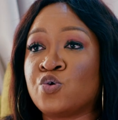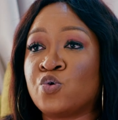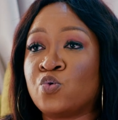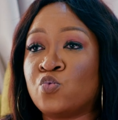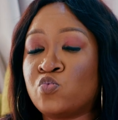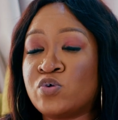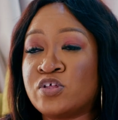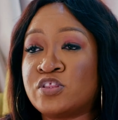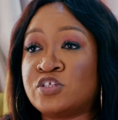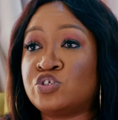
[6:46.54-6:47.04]

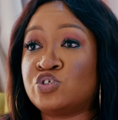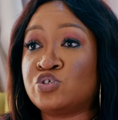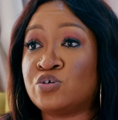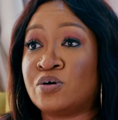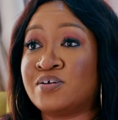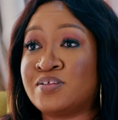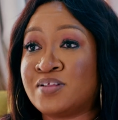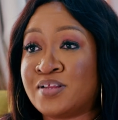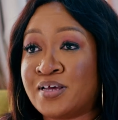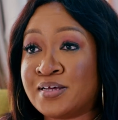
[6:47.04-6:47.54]
With
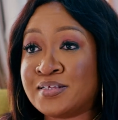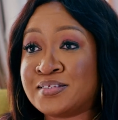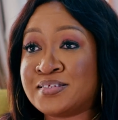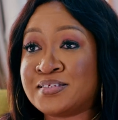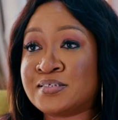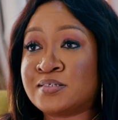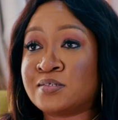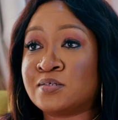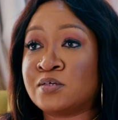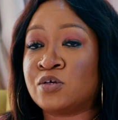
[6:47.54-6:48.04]

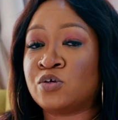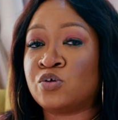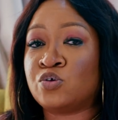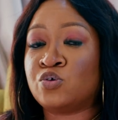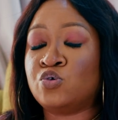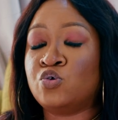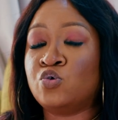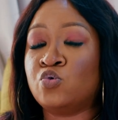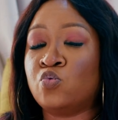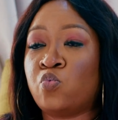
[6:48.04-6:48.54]
shortlets,
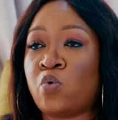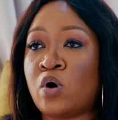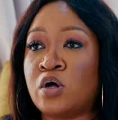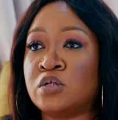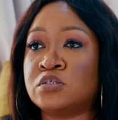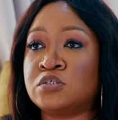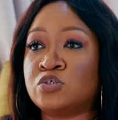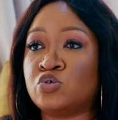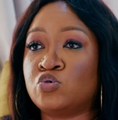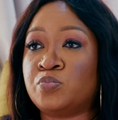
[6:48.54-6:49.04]
you
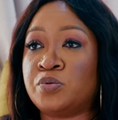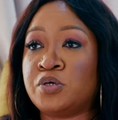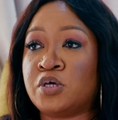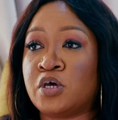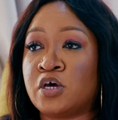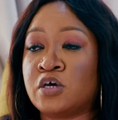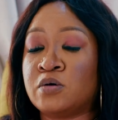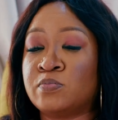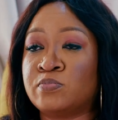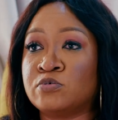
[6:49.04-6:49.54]
want to
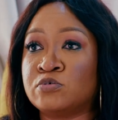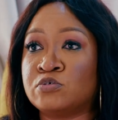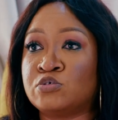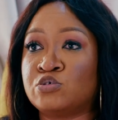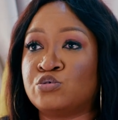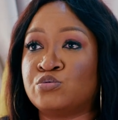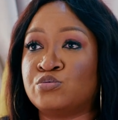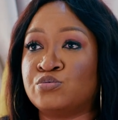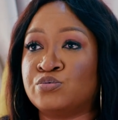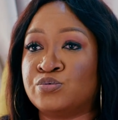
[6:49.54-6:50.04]
be able
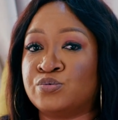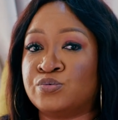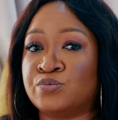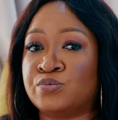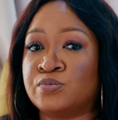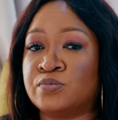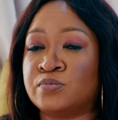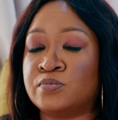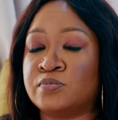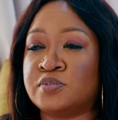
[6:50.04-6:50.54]

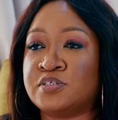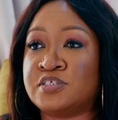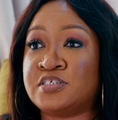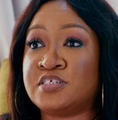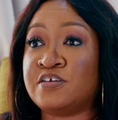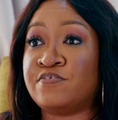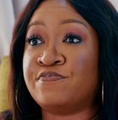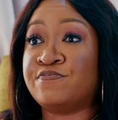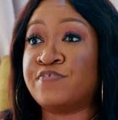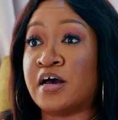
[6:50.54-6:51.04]
to
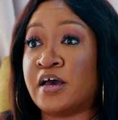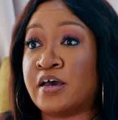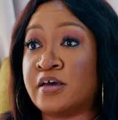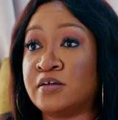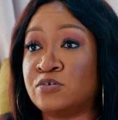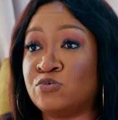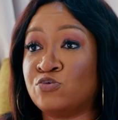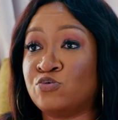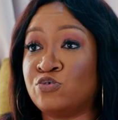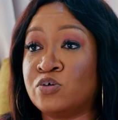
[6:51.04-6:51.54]

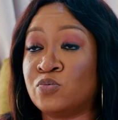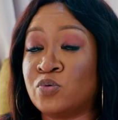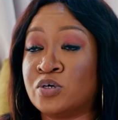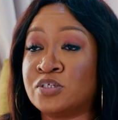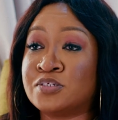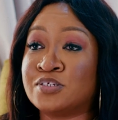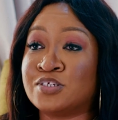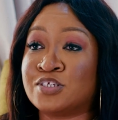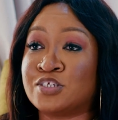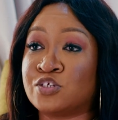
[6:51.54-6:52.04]
define who you
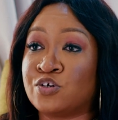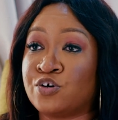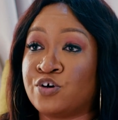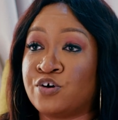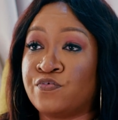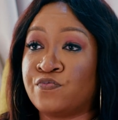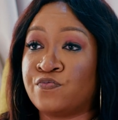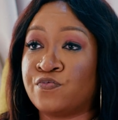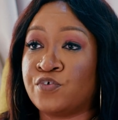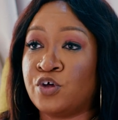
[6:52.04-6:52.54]
want to
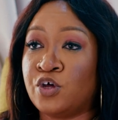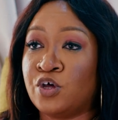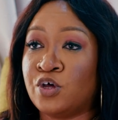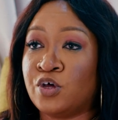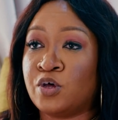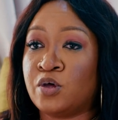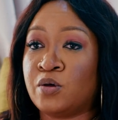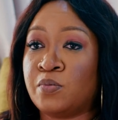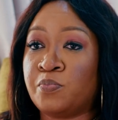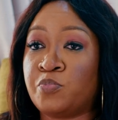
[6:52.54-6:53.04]
serve
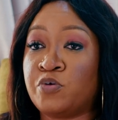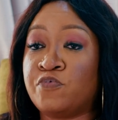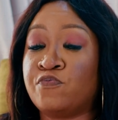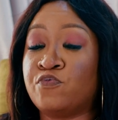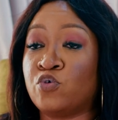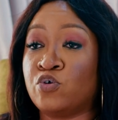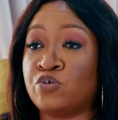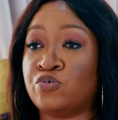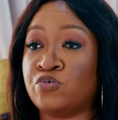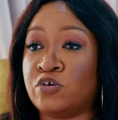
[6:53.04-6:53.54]

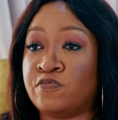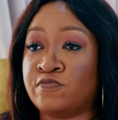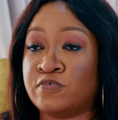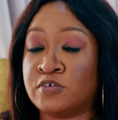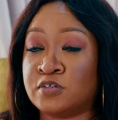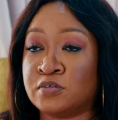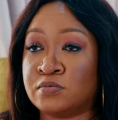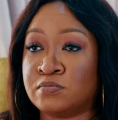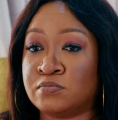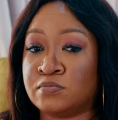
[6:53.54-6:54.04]
before you
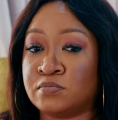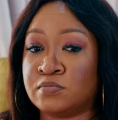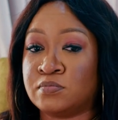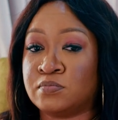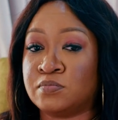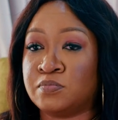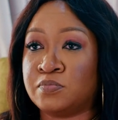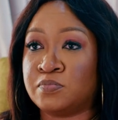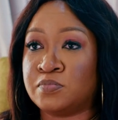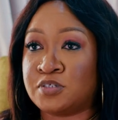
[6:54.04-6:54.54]
even
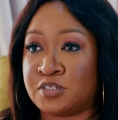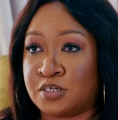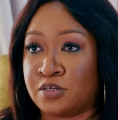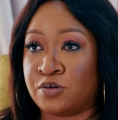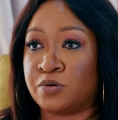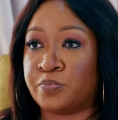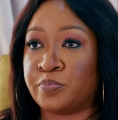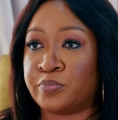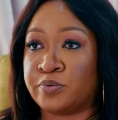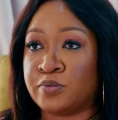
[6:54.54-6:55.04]

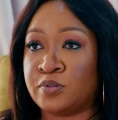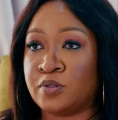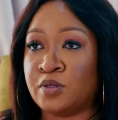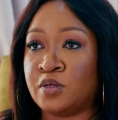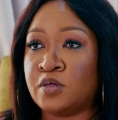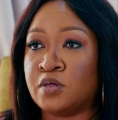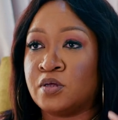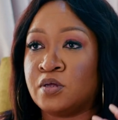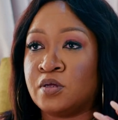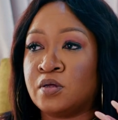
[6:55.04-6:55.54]
set up.
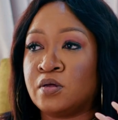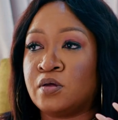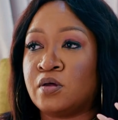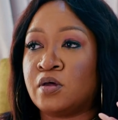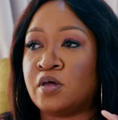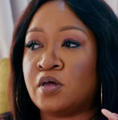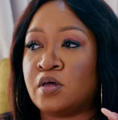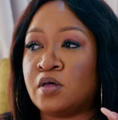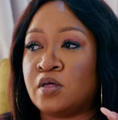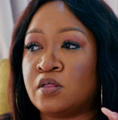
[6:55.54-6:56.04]

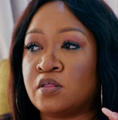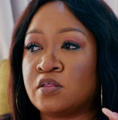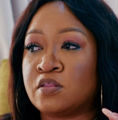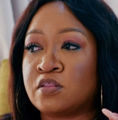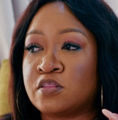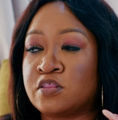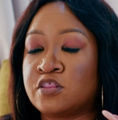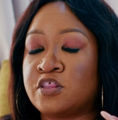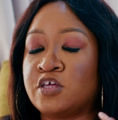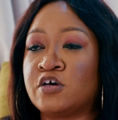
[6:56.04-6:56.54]

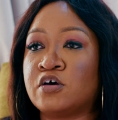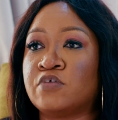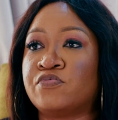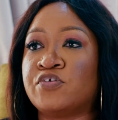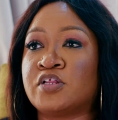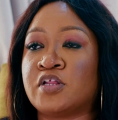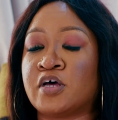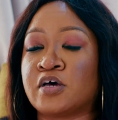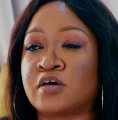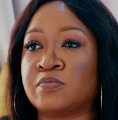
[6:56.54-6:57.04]
Think of
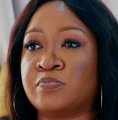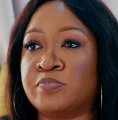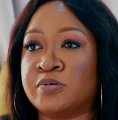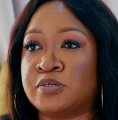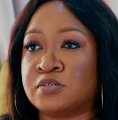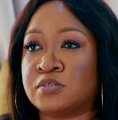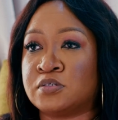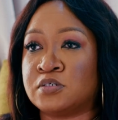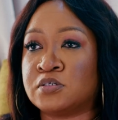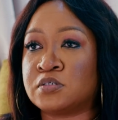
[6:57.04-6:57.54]
it like a
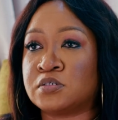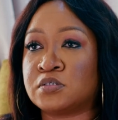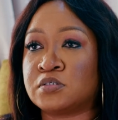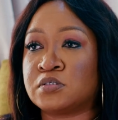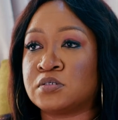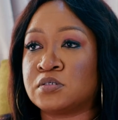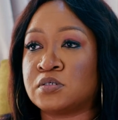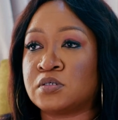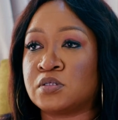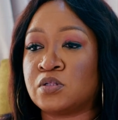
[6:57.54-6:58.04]

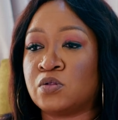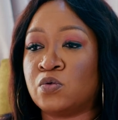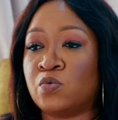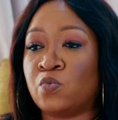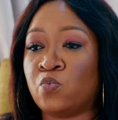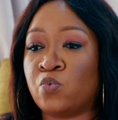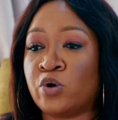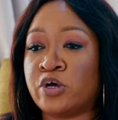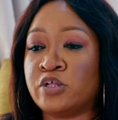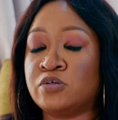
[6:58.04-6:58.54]
business.
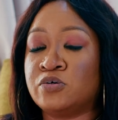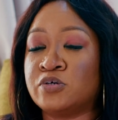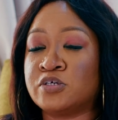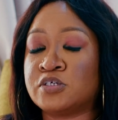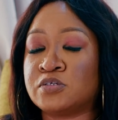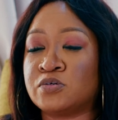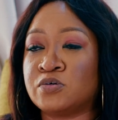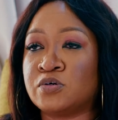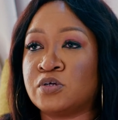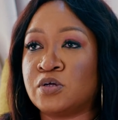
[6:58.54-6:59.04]

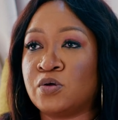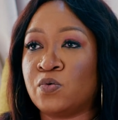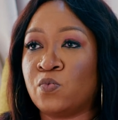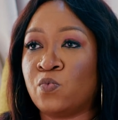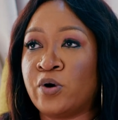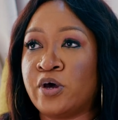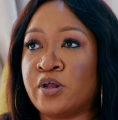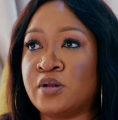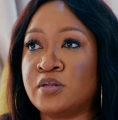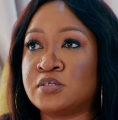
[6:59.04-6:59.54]

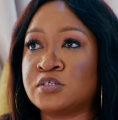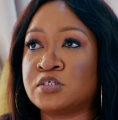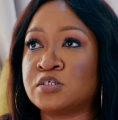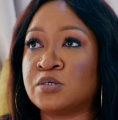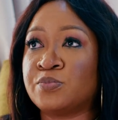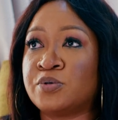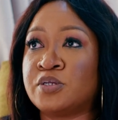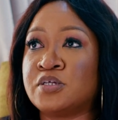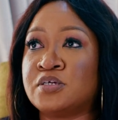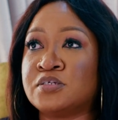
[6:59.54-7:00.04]
When
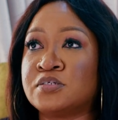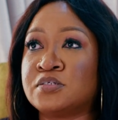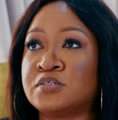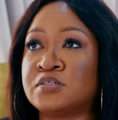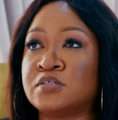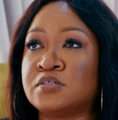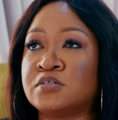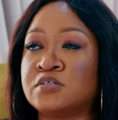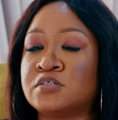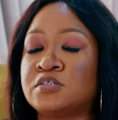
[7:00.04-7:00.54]

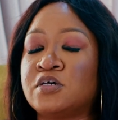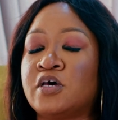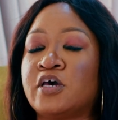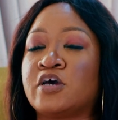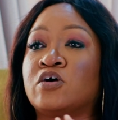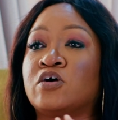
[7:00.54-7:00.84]
somebody's, say a